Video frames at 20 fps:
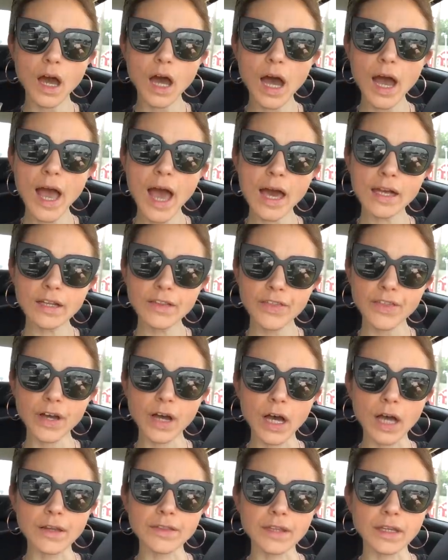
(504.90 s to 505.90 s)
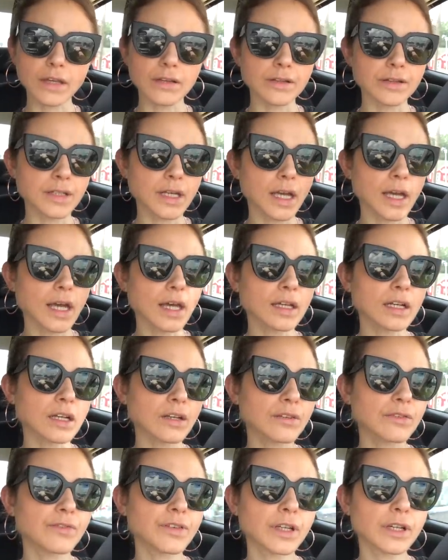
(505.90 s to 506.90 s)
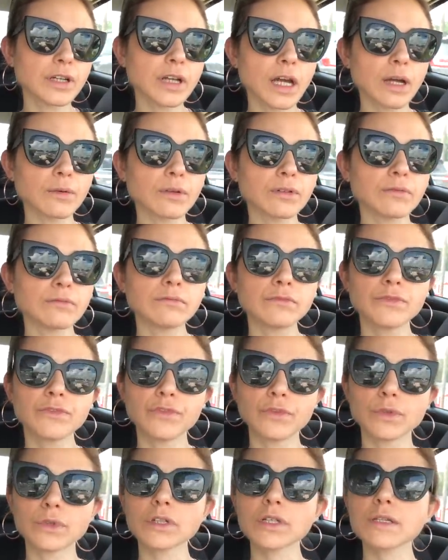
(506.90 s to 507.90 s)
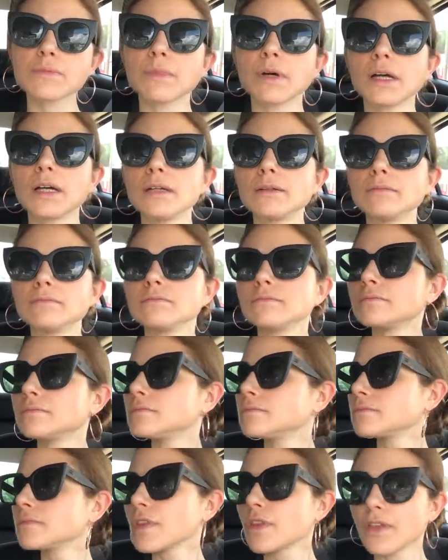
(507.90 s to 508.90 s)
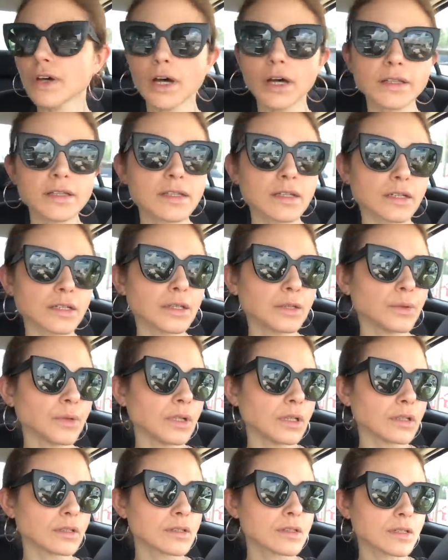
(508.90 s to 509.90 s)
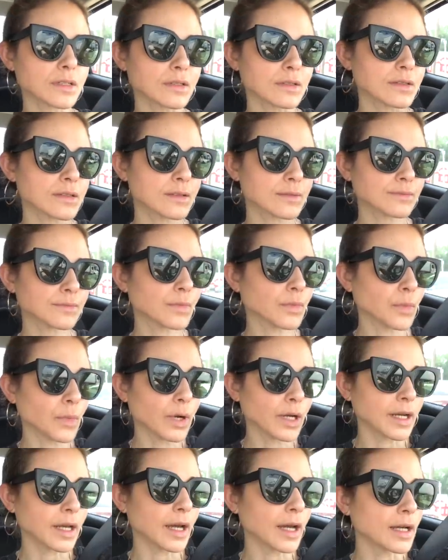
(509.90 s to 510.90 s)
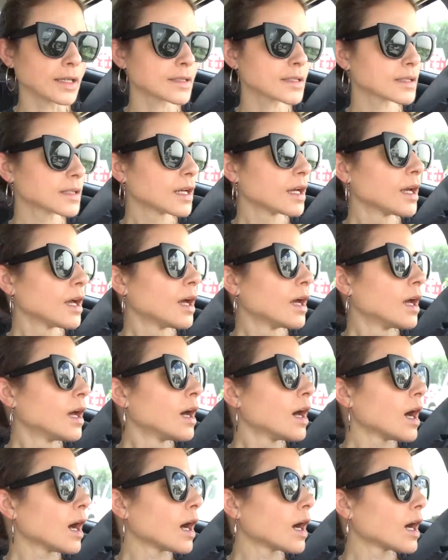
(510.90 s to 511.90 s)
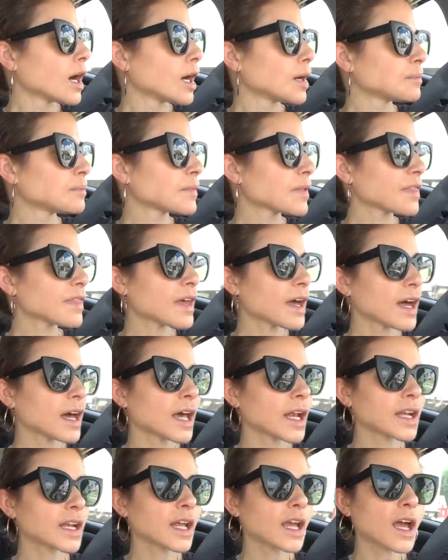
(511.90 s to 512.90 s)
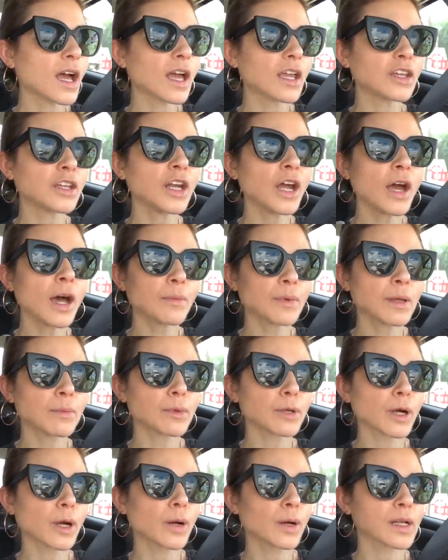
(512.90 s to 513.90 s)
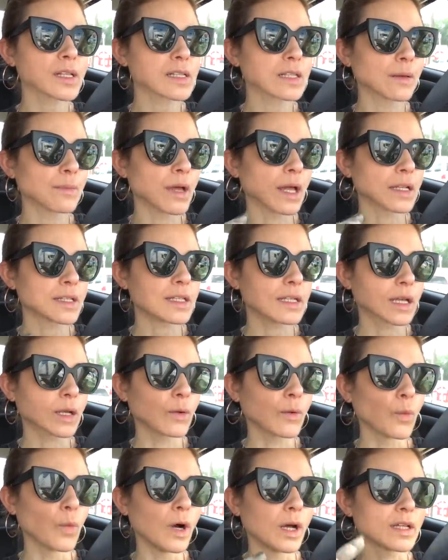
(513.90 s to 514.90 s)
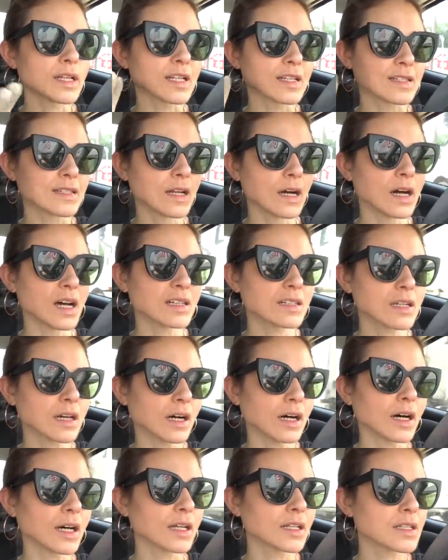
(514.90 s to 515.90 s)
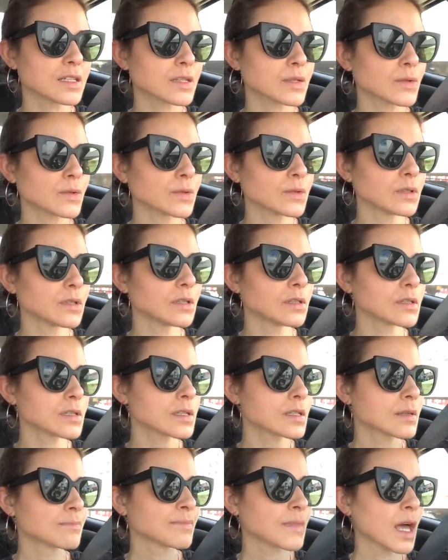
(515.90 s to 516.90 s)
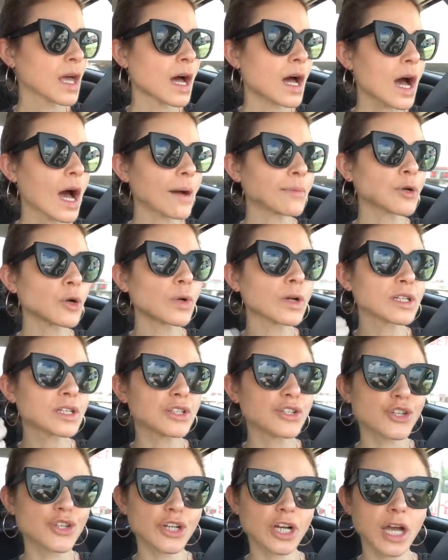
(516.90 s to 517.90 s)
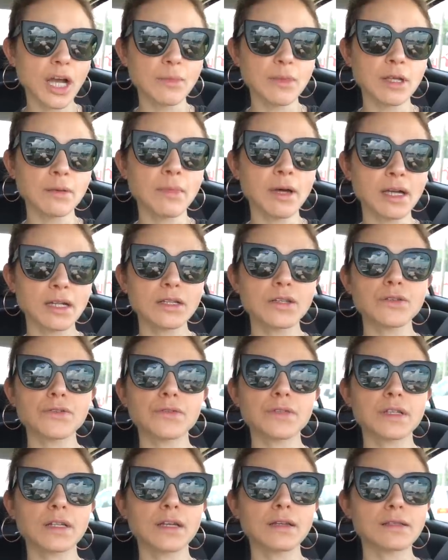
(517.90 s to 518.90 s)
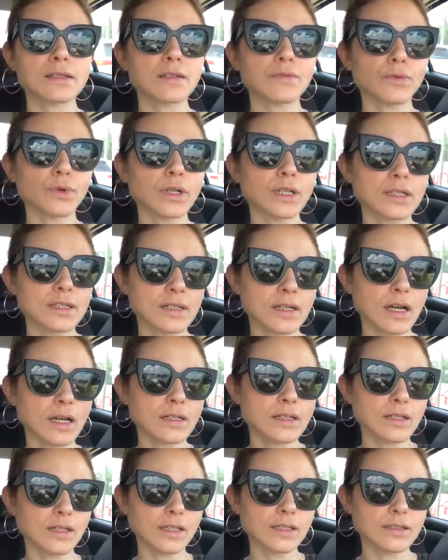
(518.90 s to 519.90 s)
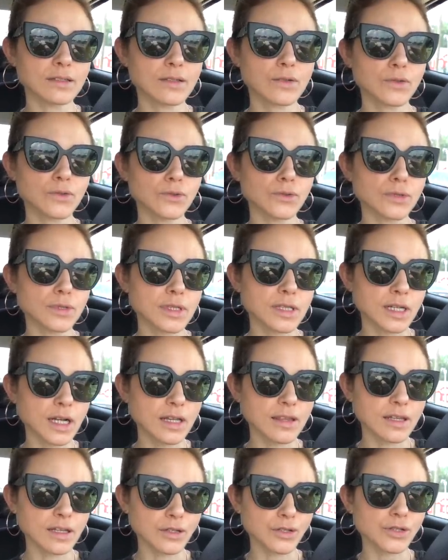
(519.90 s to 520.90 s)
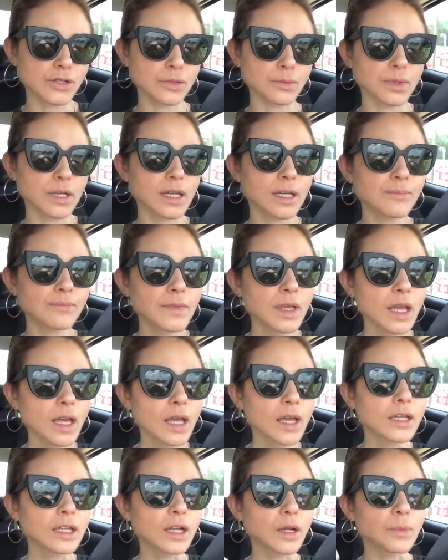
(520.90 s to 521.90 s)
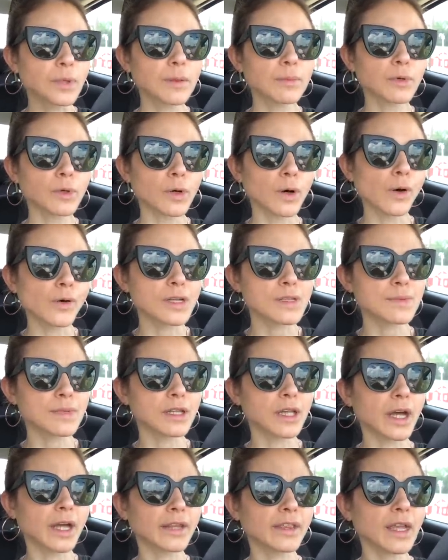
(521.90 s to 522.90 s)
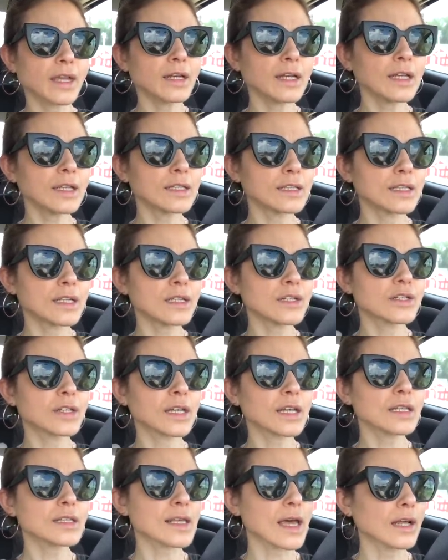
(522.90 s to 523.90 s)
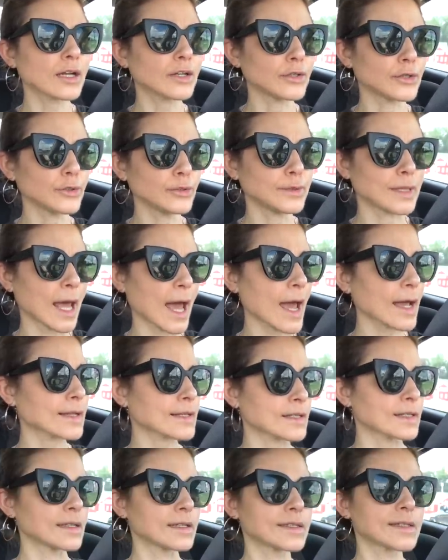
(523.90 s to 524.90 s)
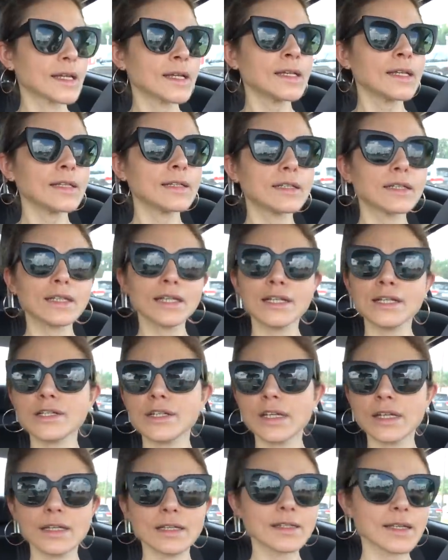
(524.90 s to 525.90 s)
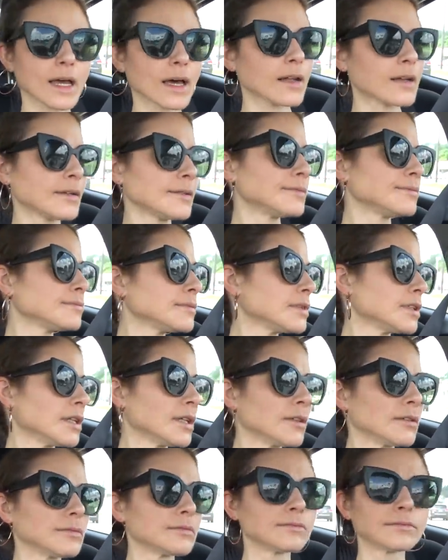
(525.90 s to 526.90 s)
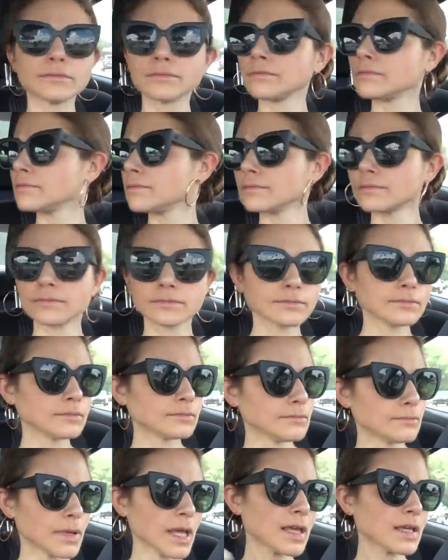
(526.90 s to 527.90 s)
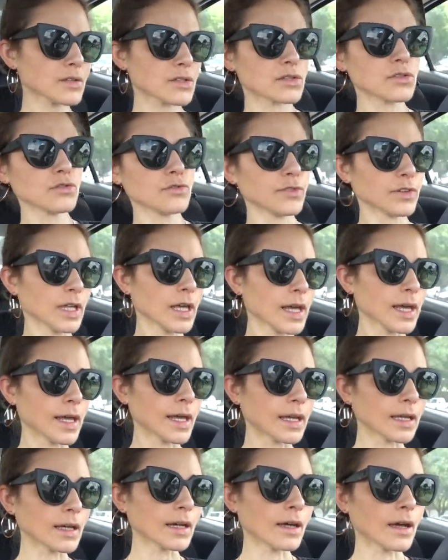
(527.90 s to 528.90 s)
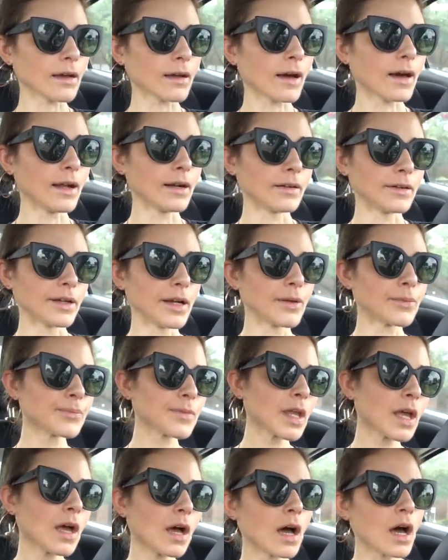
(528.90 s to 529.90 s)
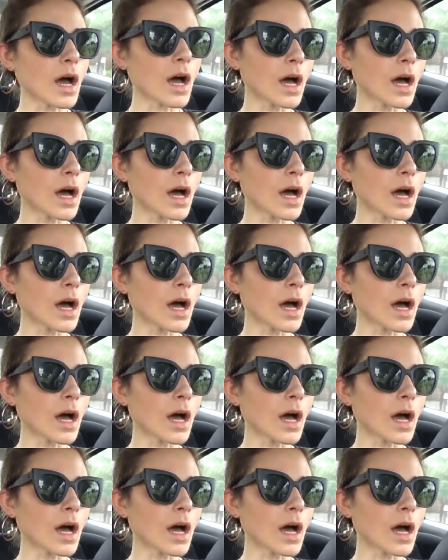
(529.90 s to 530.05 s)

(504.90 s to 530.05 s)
I had a thought the other day and I figured I would force my thoughts on you all since why not? Um, that, you know how people are always lamenting what is not taught in schools? I'm going to chime in my two cents of what is not taught in schools that I think should be. You know, people always be like, they need to teach kids how to do taxes. They need to teach kids how to, you know, bake a souffle. I, I don't know.